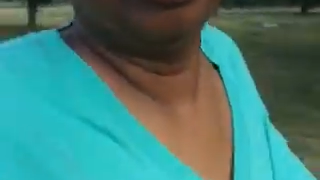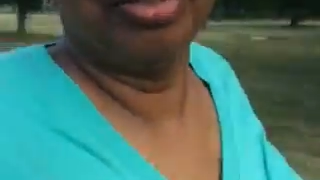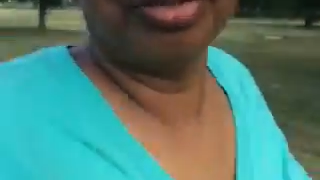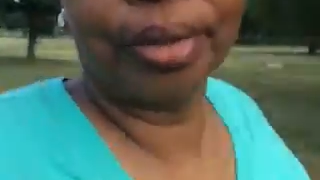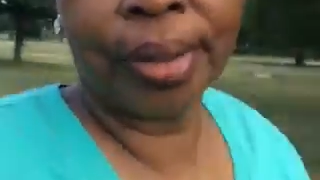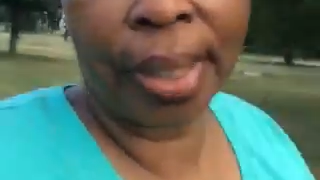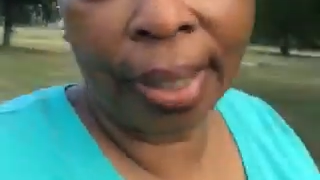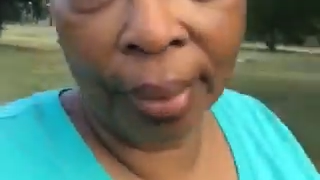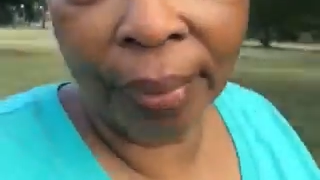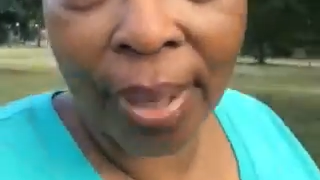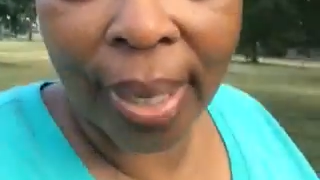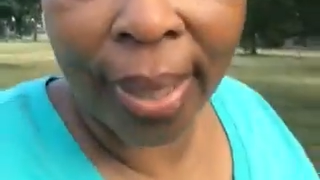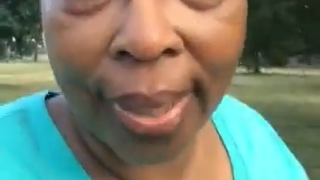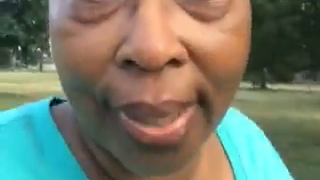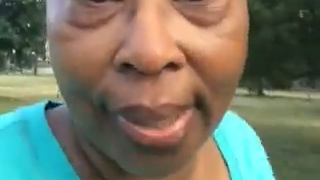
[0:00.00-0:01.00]
You're
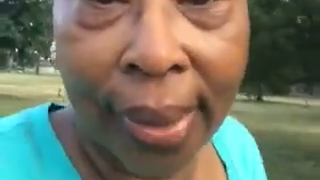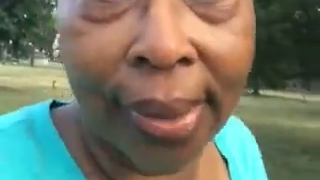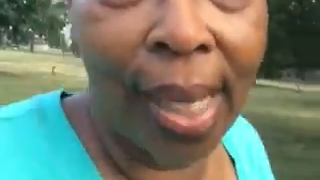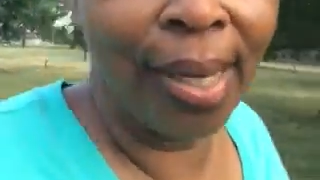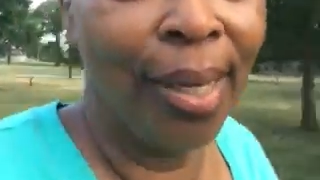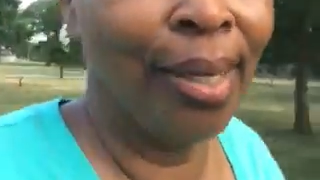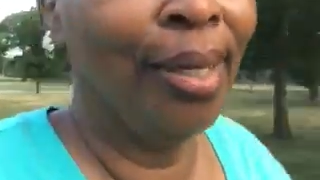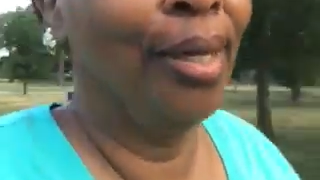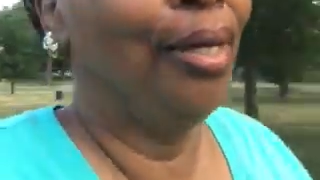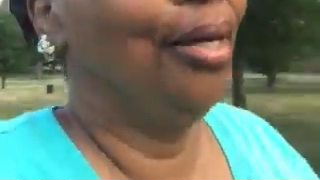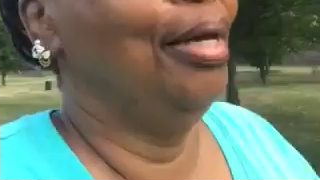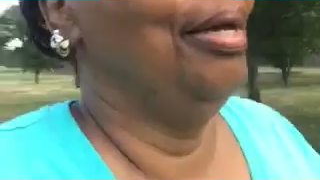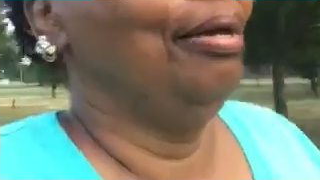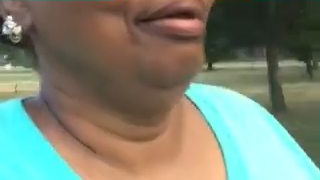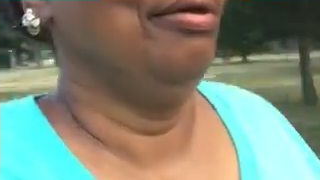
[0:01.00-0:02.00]
serious.
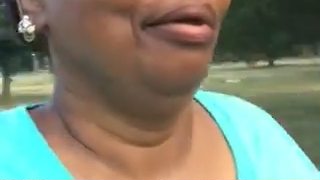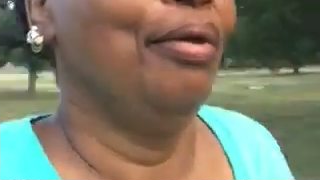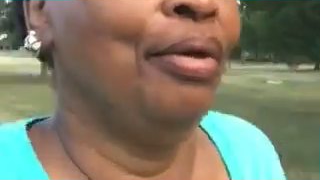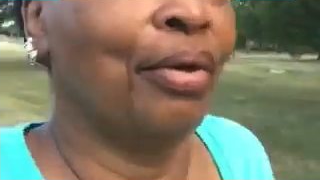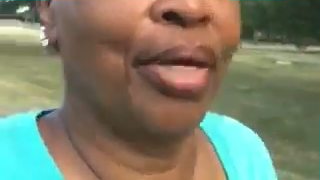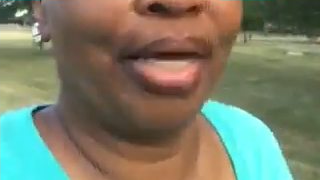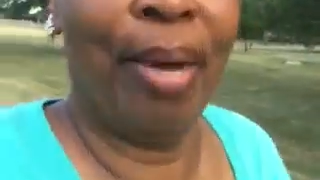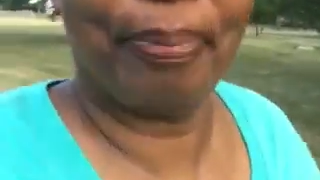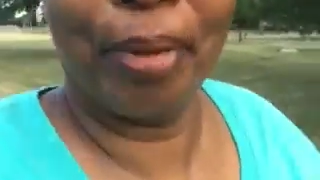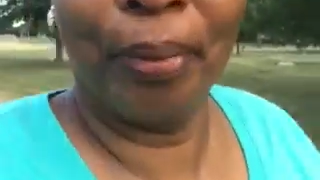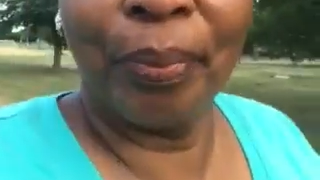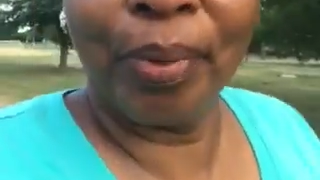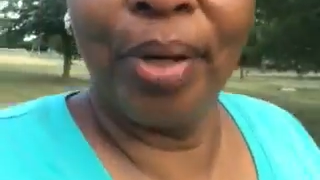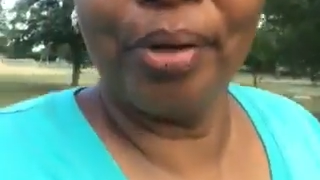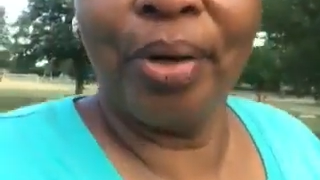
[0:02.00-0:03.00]
You keep it
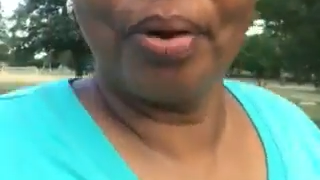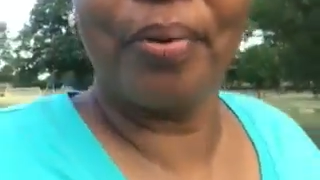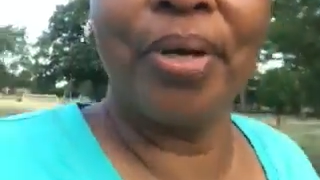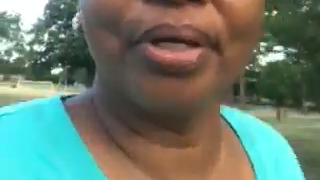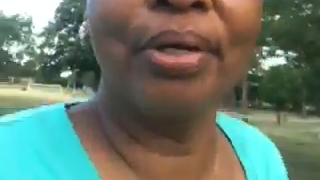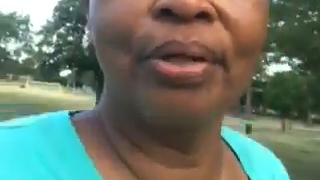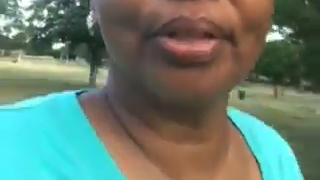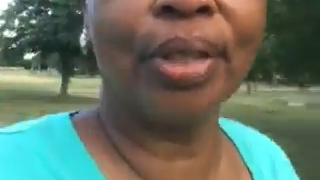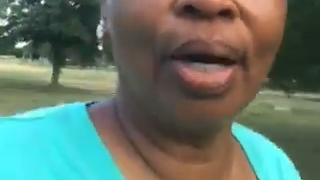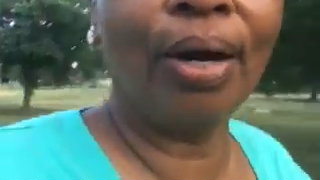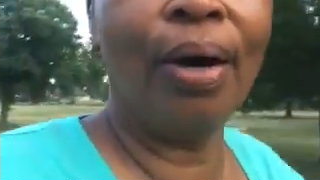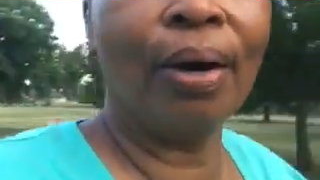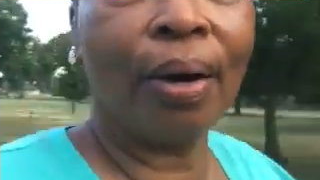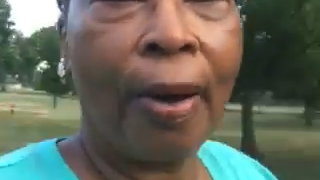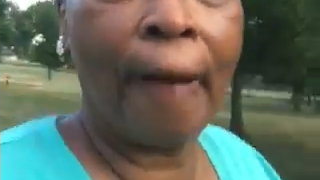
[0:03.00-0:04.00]
real when you
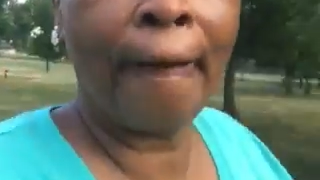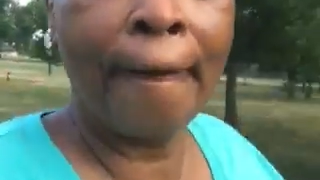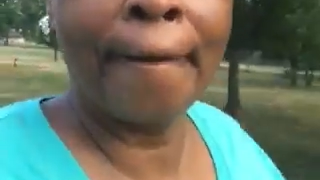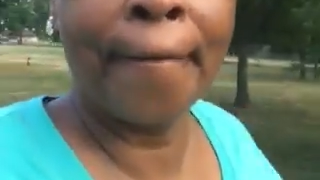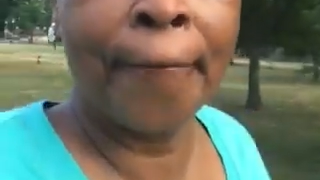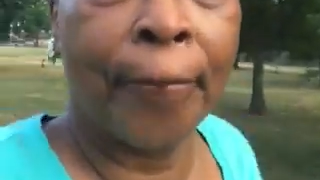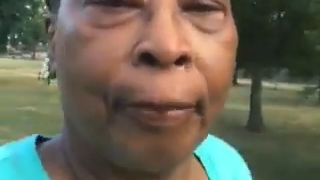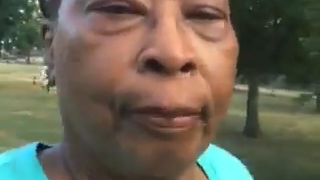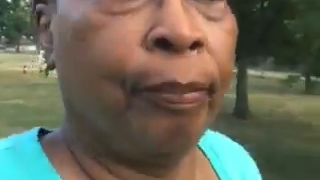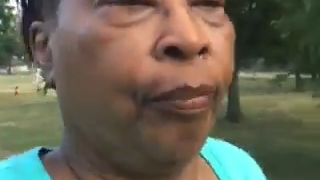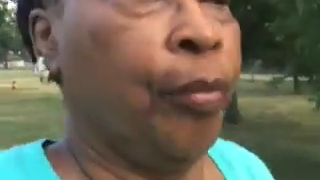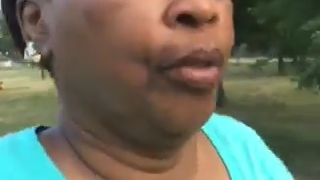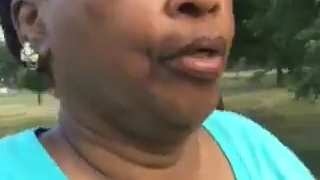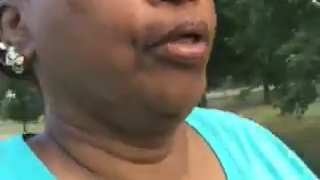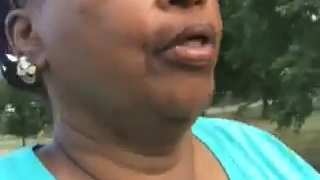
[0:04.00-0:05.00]
talk.
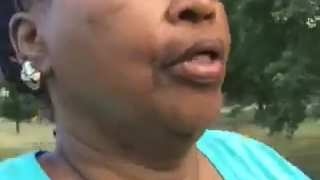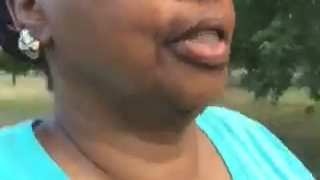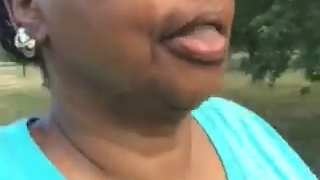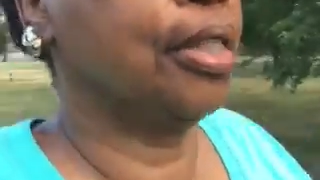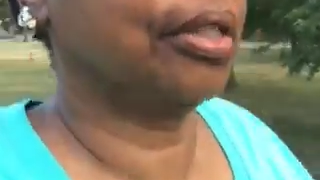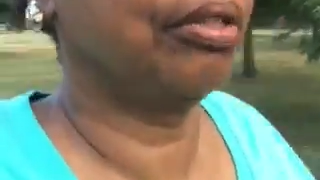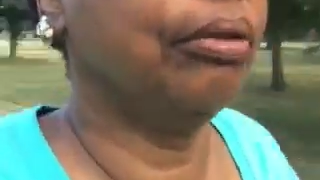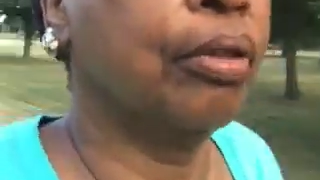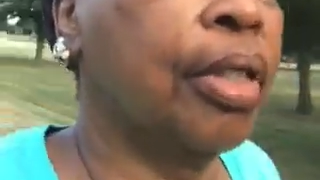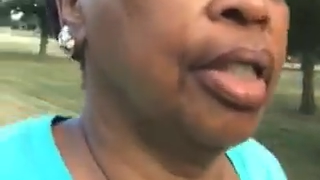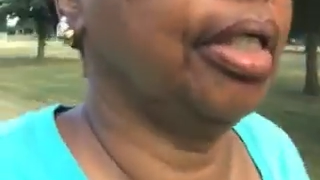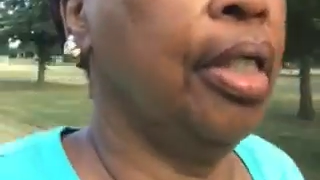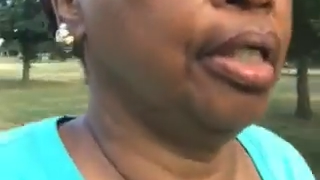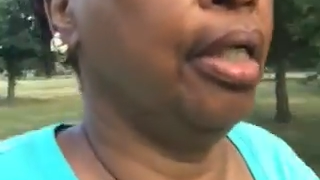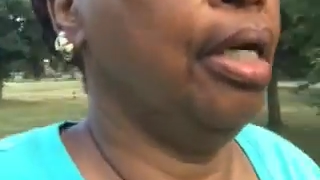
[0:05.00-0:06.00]
You're just too
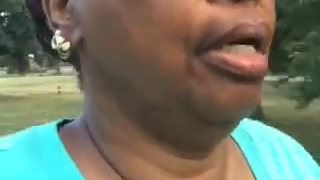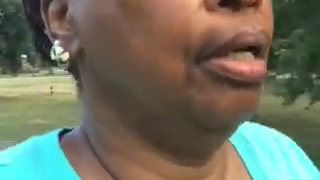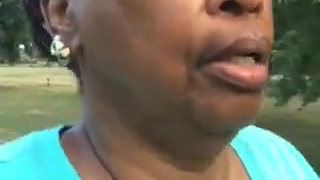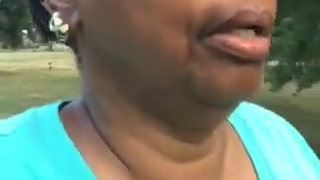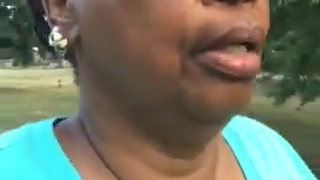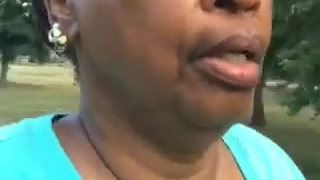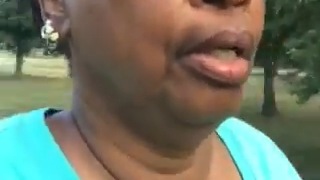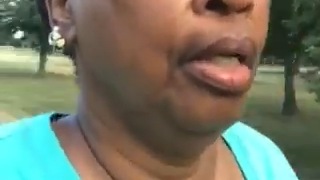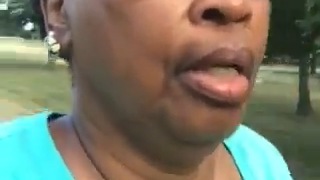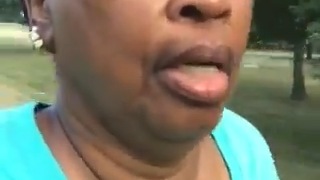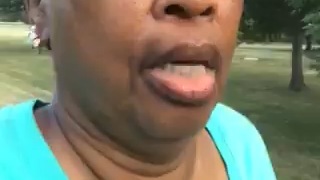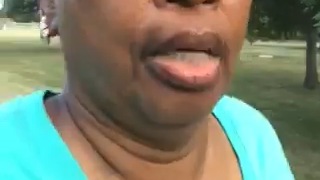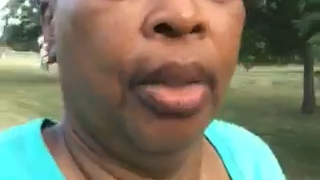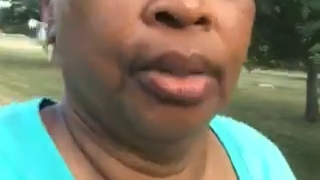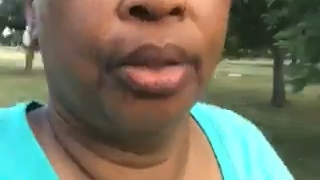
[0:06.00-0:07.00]
good
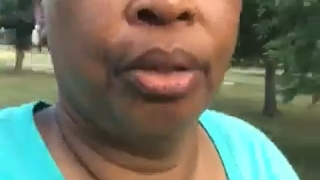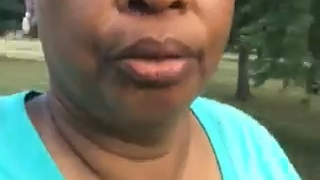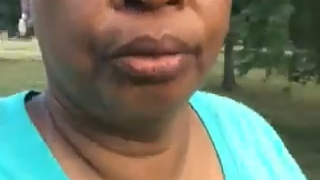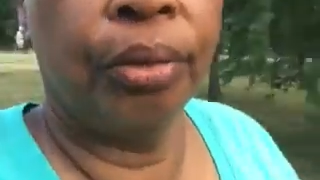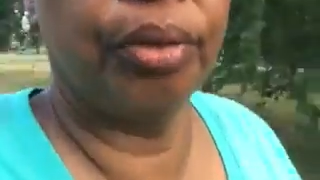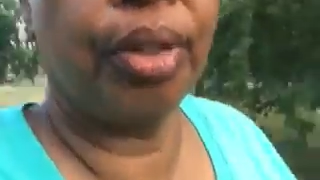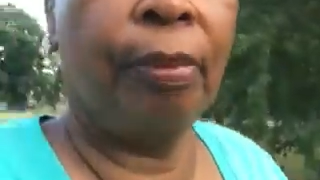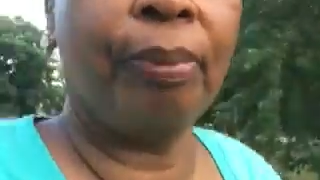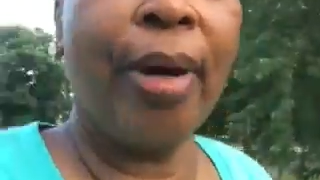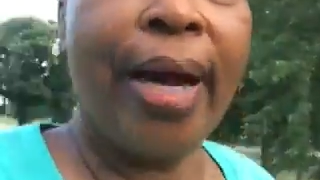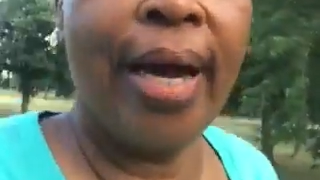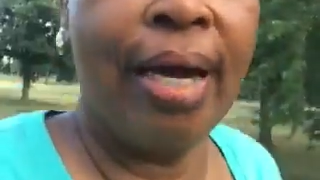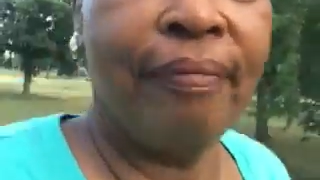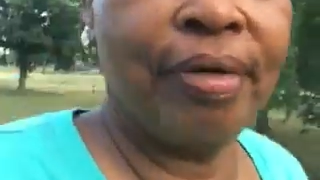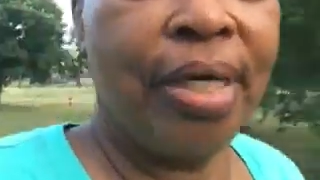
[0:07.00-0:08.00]
to
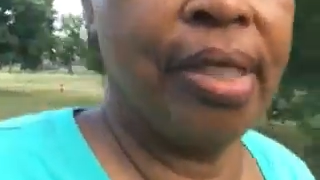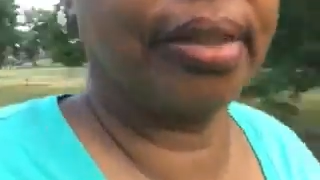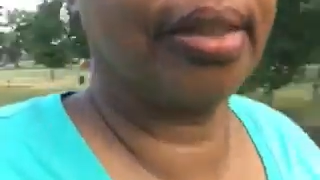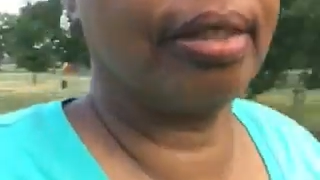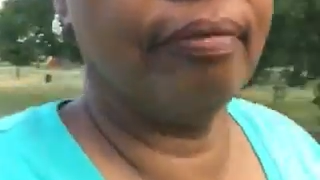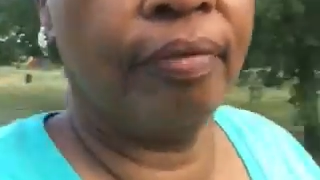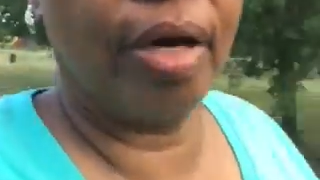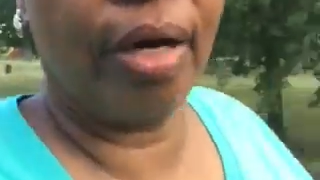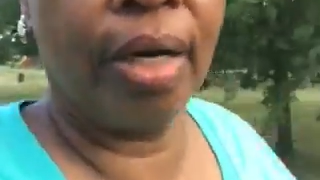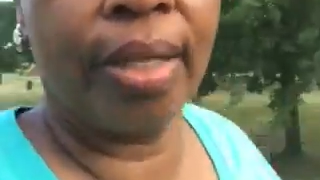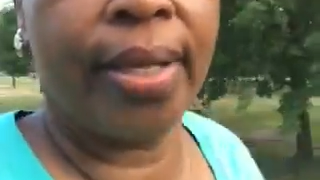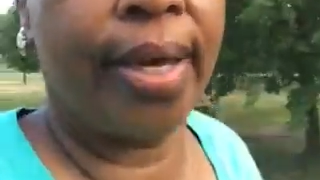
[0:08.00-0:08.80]
deprive us of all